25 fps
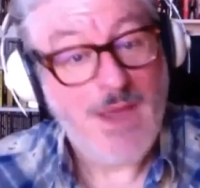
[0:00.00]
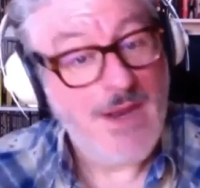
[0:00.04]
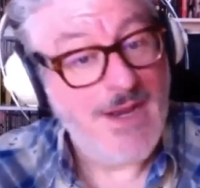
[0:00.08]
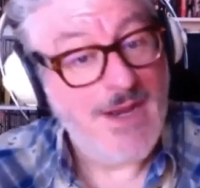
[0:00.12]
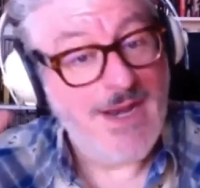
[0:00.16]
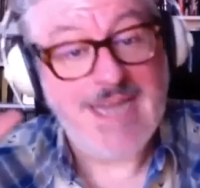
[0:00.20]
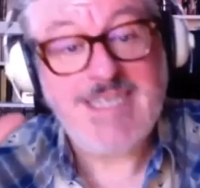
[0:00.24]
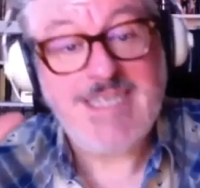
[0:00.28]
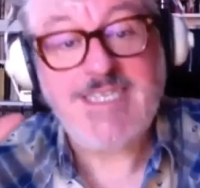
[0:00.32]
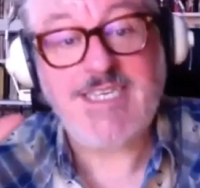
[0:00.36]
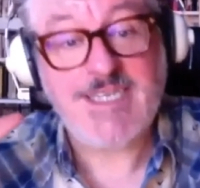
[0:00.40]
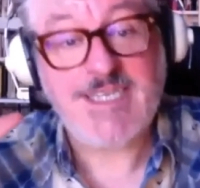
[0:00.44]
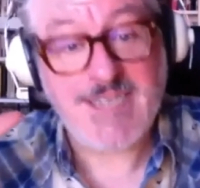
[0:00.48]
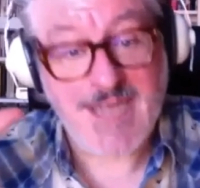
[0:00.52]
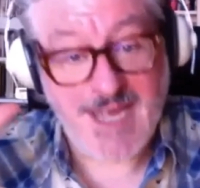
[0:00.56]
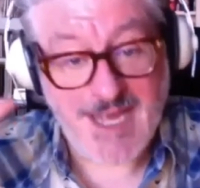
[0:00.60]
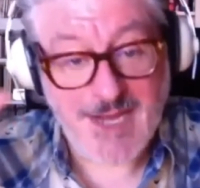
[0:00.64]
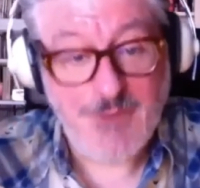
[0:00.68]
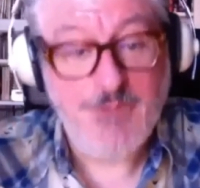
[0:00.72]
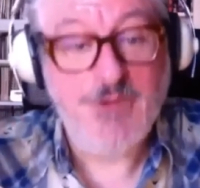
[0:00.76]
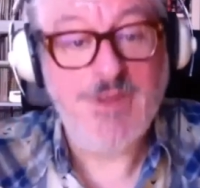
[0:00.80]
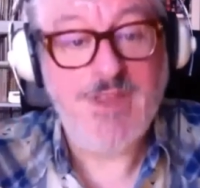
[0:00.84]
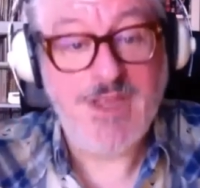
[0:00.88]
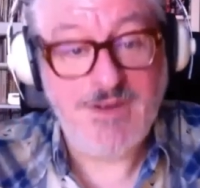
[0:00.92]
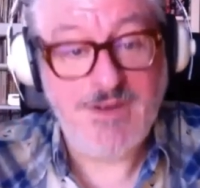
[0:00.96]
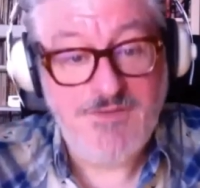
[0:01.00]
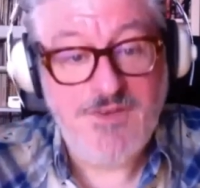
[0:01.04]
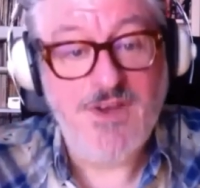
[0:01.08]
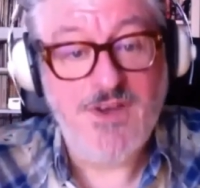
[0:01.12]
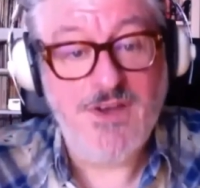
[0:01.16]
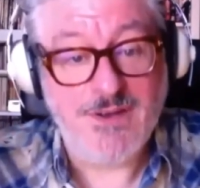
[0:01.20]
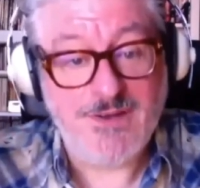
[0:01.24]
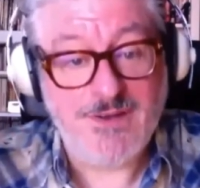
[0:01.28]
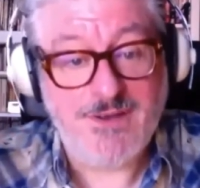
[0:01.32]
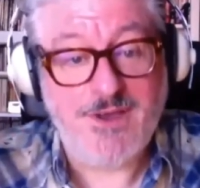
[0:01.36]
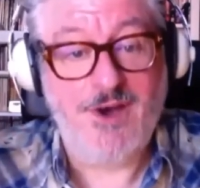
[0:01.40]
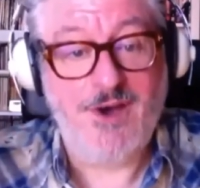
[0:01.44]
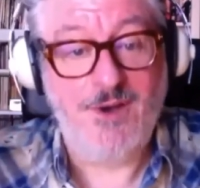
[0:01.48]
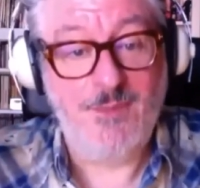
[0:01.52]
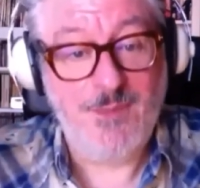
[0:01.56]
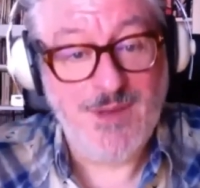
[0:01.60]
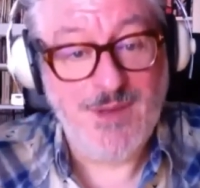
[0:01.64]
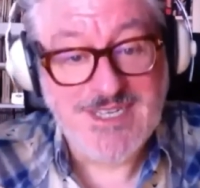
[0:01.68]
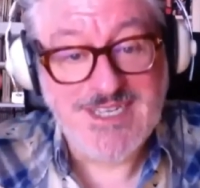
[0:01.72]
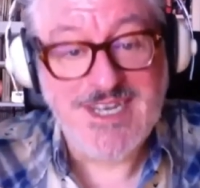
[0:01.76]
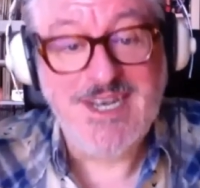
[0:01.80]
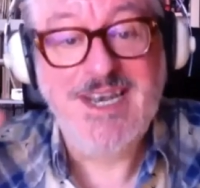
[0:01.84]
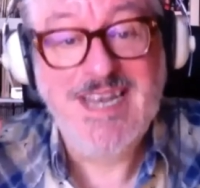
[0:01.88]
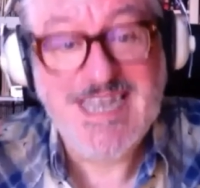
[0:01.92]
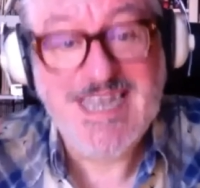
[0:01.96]
let's say, with inverted
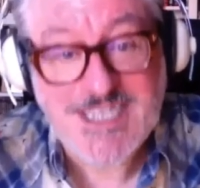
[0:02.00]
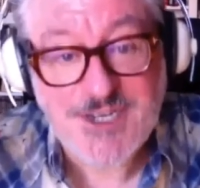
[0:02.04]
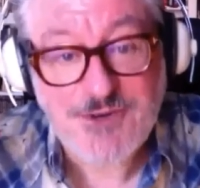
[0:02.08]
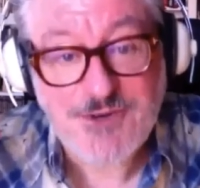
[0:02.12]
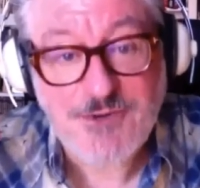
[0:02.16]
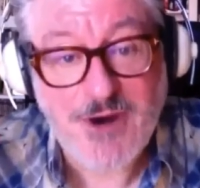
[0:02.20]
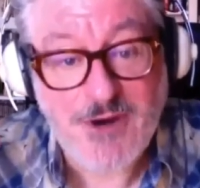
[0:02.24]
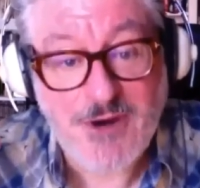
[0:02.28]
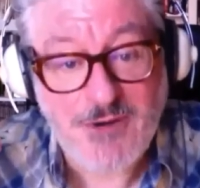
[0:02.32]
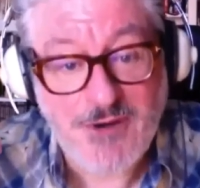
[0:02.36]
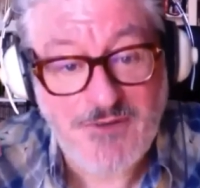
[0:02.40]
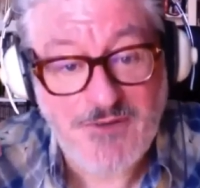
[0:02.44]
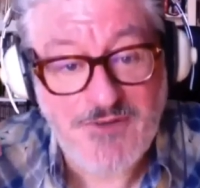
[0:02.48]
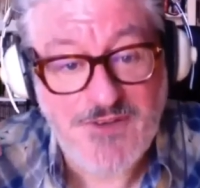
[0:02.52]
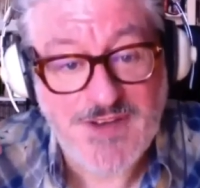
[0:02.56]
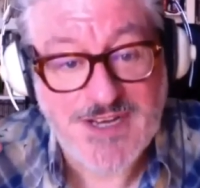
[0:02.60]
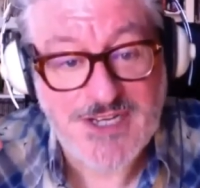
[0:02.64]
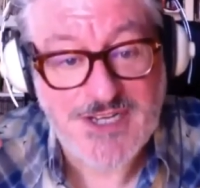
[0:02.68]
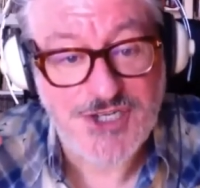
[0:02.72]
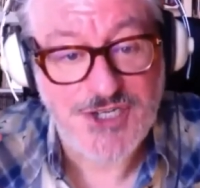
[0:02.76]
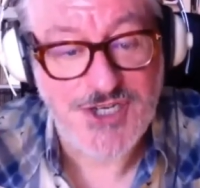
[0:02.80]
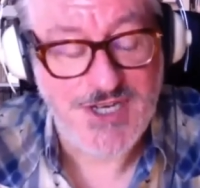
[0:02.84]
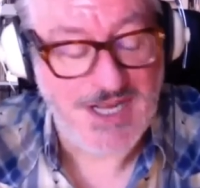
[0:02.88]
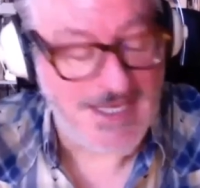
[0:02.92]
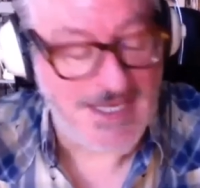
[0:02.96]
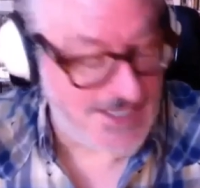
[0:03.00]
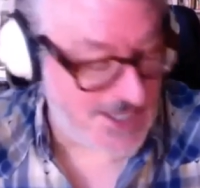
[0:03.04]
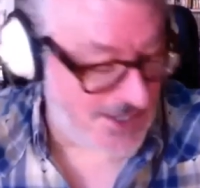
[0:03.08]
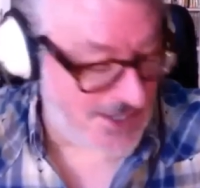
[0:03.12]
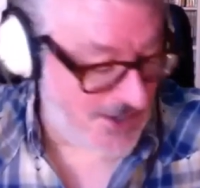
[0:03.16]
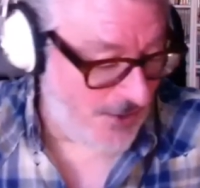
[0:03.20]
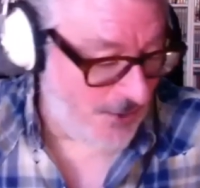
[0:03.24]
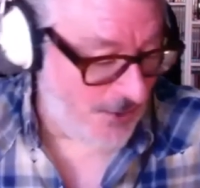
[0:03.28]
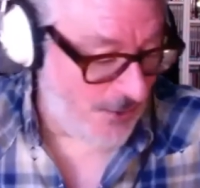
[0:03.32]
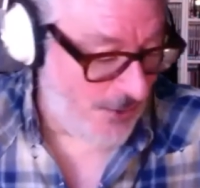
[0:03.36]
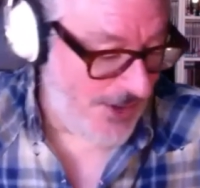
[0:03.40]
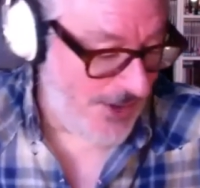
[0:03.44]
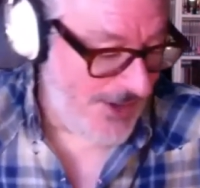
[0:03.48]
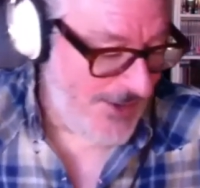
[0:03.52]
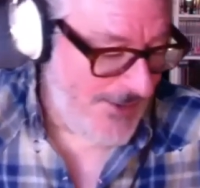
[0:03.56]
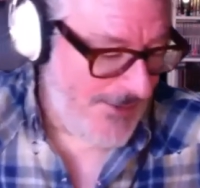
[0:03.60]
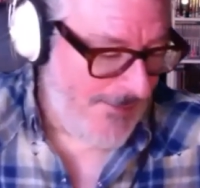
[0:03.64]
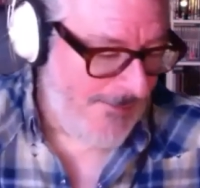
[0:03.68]
commas, literary fiction as a whole.